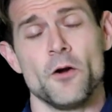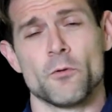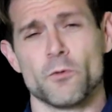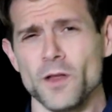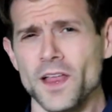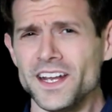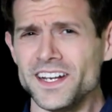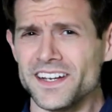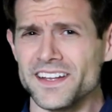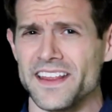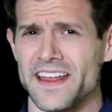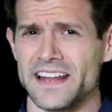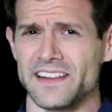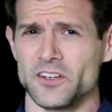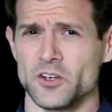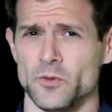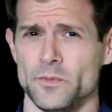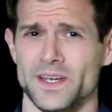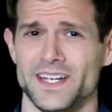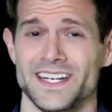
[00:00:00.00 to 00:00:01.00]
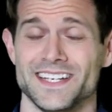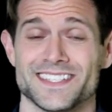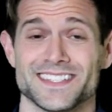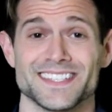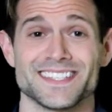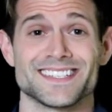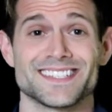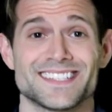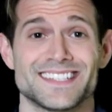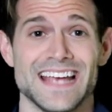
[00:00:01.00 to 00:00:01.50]
Related to that a little bit is
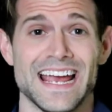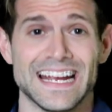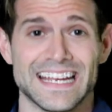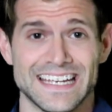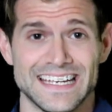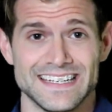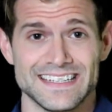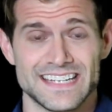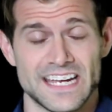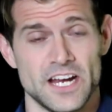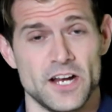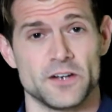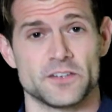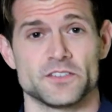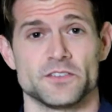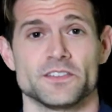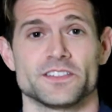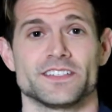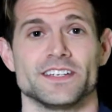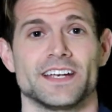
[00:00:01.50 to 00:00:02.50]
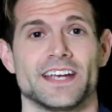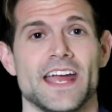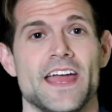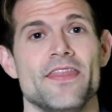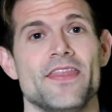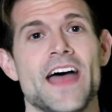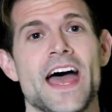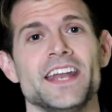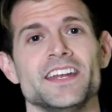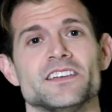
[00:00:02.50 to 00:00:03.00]
the second characteristic,
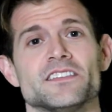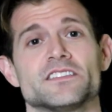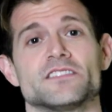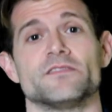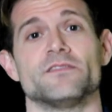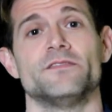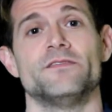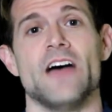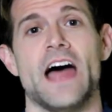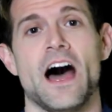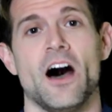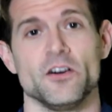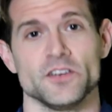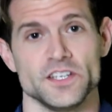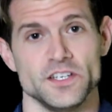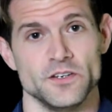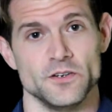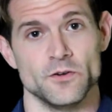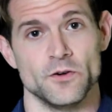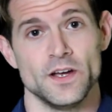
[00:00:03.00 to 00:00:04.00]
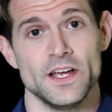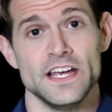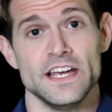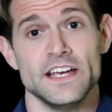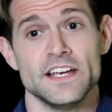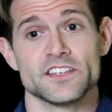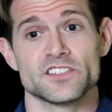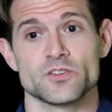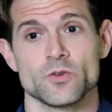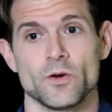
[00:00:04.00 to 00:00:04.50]
and that is value.
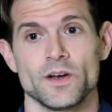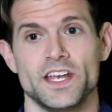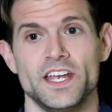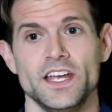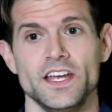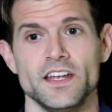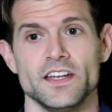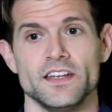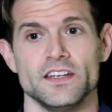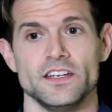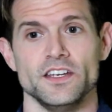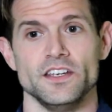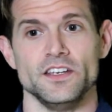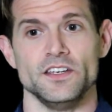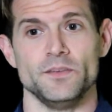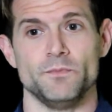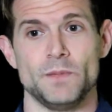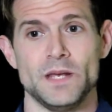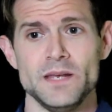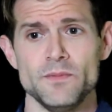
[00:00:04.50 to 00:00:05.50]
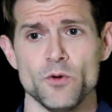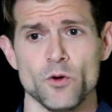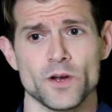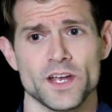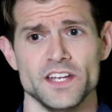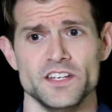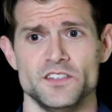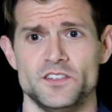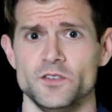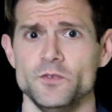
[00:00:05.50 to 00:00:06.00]
So again, people
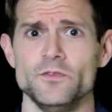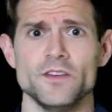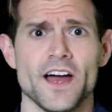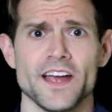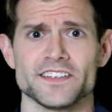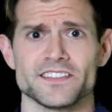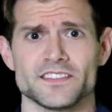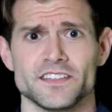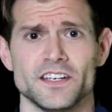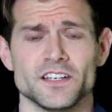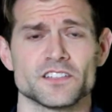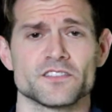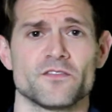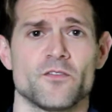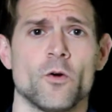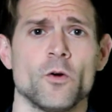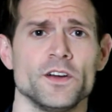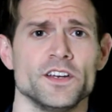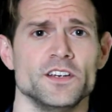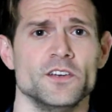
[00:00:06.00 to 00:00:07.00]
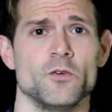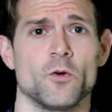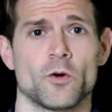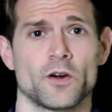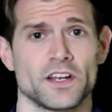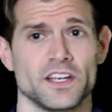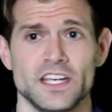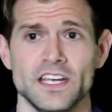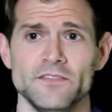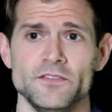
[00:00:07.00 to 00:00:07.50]
can do nice things for you
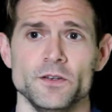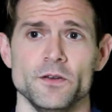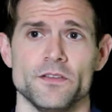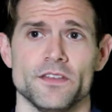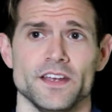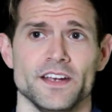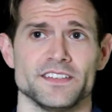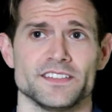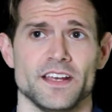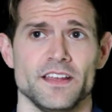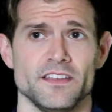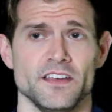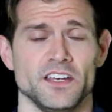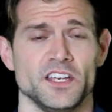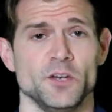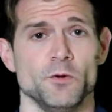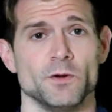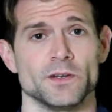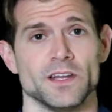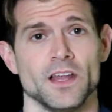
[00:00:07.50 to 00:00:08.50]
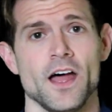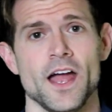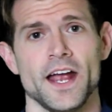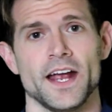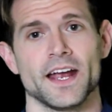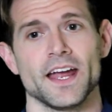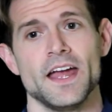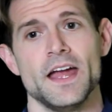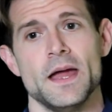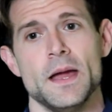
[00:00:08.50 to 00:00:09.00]
or give you things they think you would
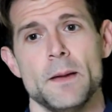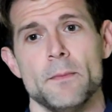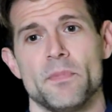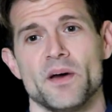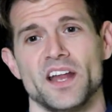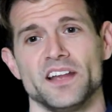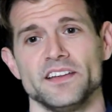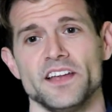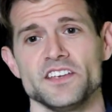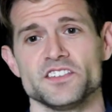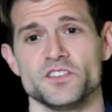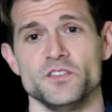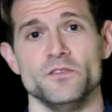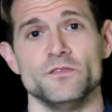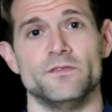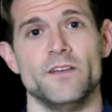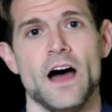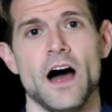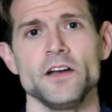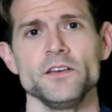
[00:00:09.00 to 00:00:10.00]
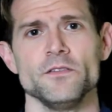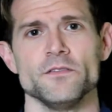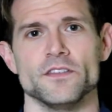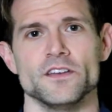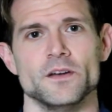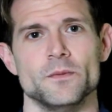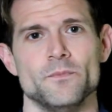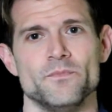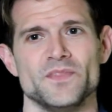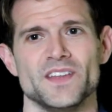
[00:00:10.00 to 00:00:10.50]
like, but unless you value
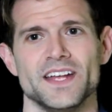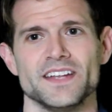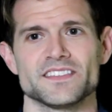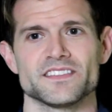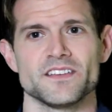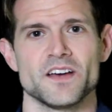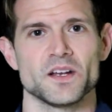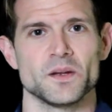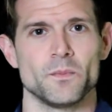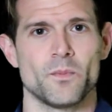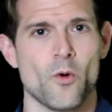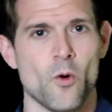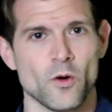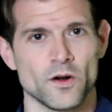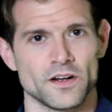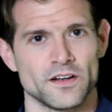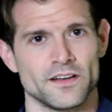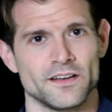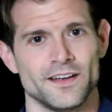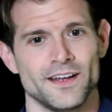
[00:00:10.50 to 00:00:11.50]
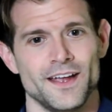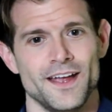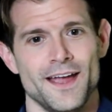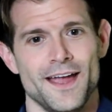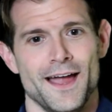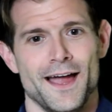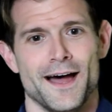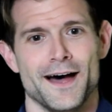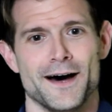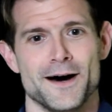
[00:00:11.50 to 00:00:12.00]
them, it's not important.
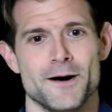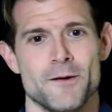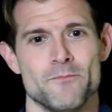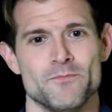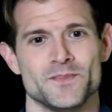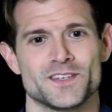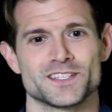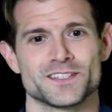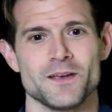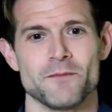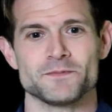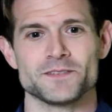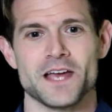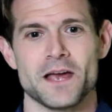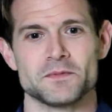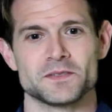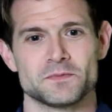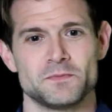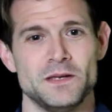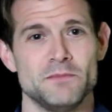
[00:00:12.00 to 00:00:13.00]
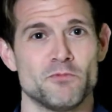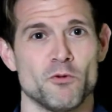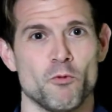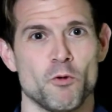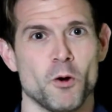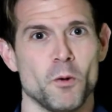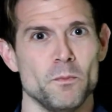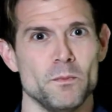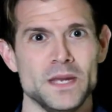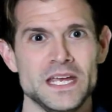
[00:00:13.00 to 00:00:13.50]
Um, sometimes people
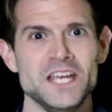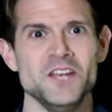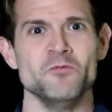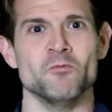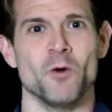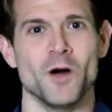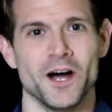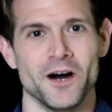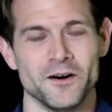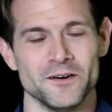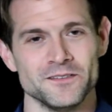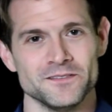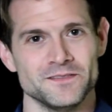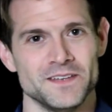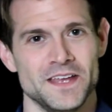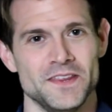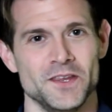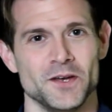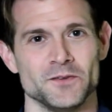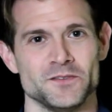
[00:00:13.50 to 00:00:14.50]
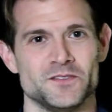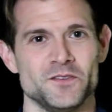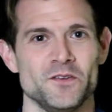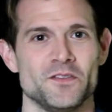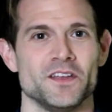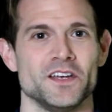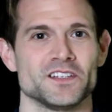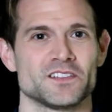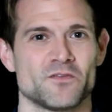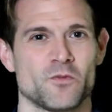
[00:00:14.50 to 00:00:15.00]
will mean well and they'll do
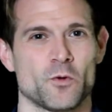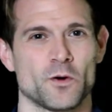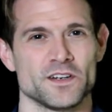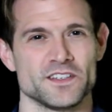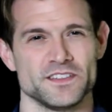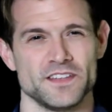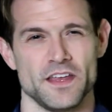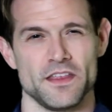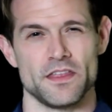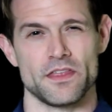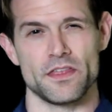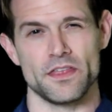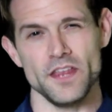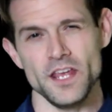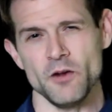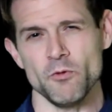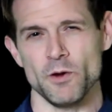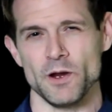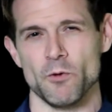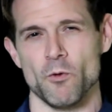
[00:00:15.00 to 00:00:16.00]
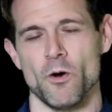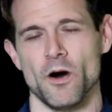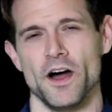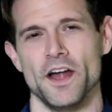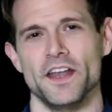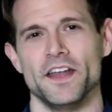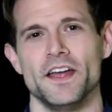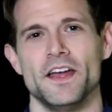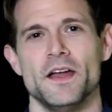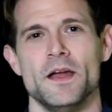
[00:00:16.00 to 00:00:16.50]
things for us they think we
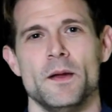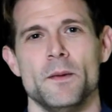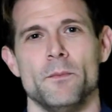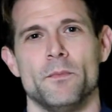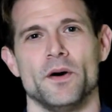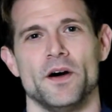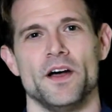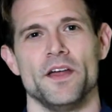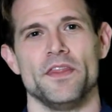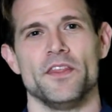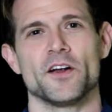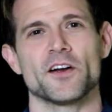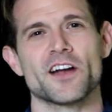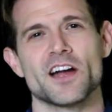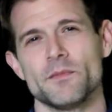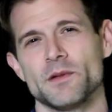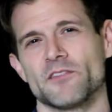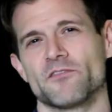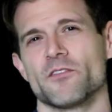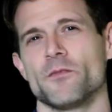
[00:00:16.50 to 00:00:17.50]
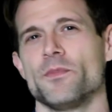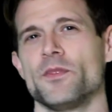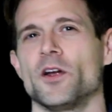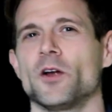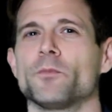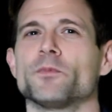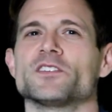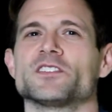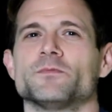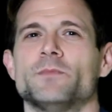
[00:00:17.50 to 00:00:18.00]
want, but they're coming from
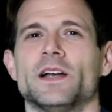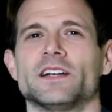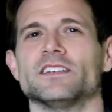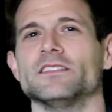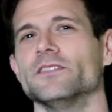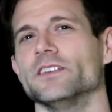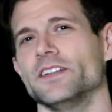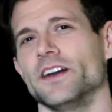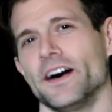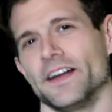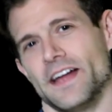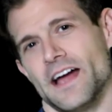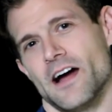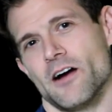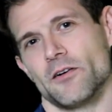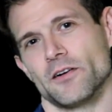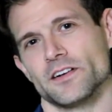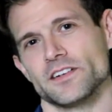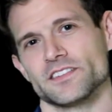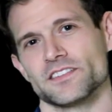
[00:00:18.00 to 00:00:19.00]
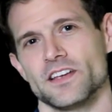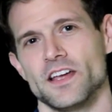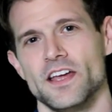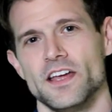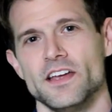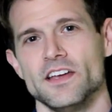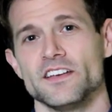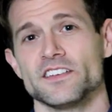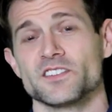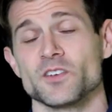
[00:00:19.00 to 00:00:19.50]
their perspective and not ours.
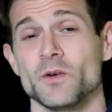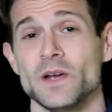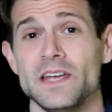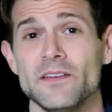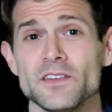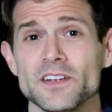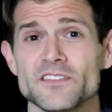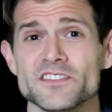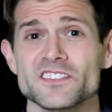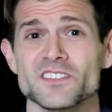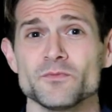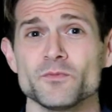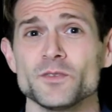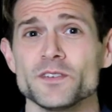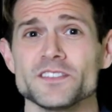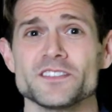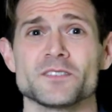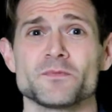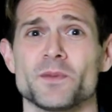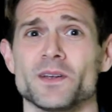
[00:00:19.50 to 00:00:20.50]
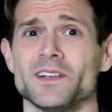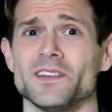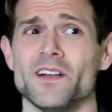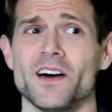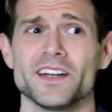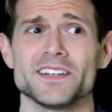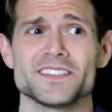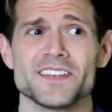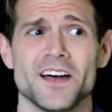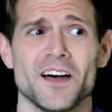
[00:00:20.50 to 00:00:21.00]
So even if someone spent a
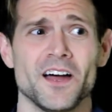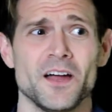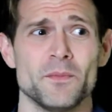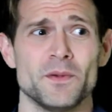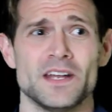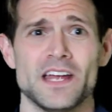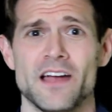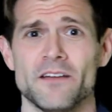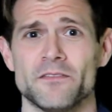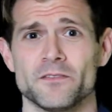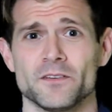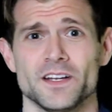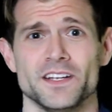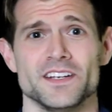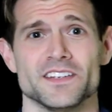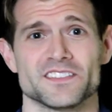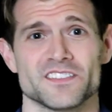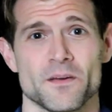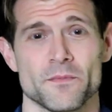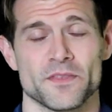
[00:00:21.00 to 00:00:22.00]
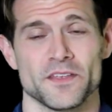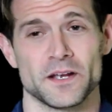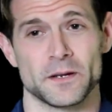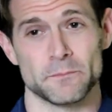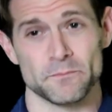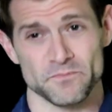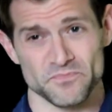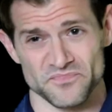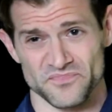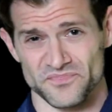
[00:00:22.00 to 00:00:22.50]
lot of time and effort into
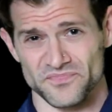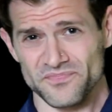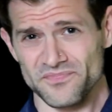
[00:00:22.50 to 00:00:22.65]
something,